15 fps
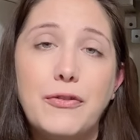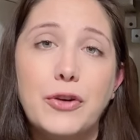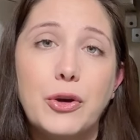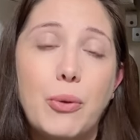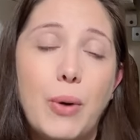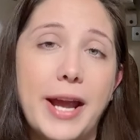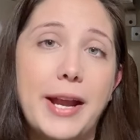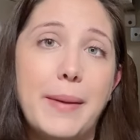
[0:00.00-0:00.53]
for
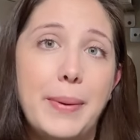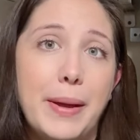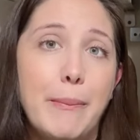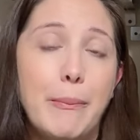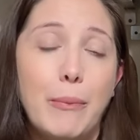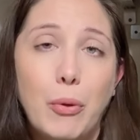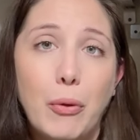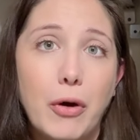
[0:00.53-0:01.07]
quite a bit
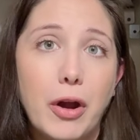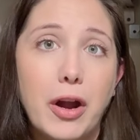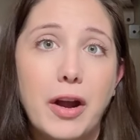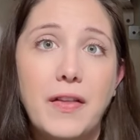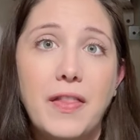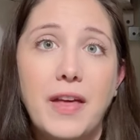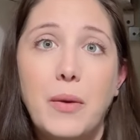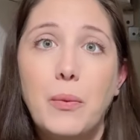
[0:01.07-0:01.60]

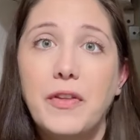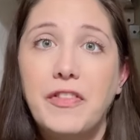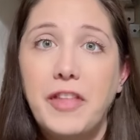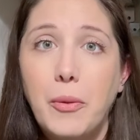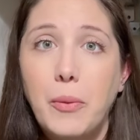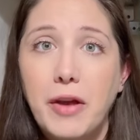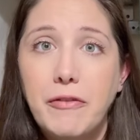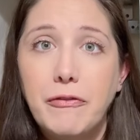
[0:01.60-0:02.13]
more than what they
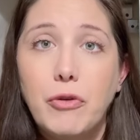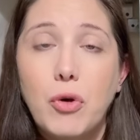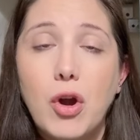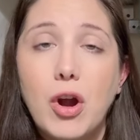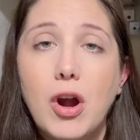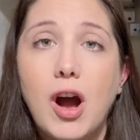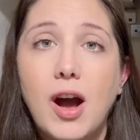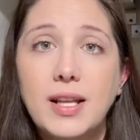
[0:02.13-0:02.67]
went
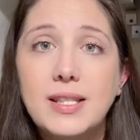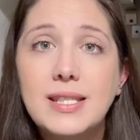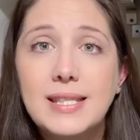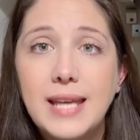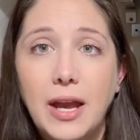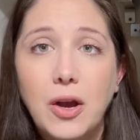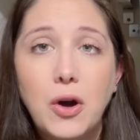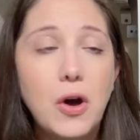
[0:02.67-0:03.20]
for on
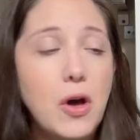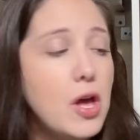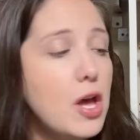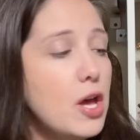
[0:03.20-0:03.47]
sale.